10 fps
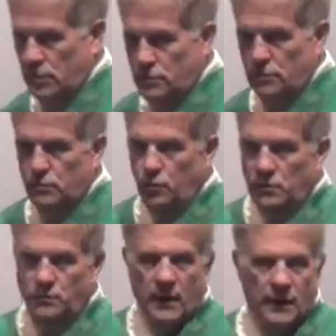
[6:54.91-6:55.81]
sessions
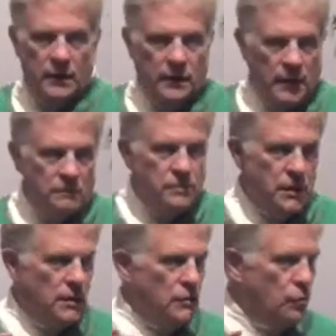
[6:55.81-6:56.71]
was by an
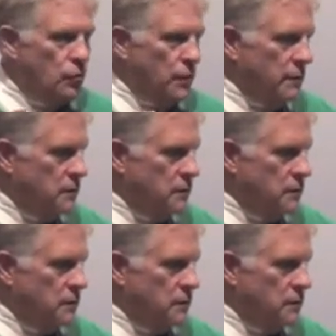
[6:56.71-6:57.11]
MD who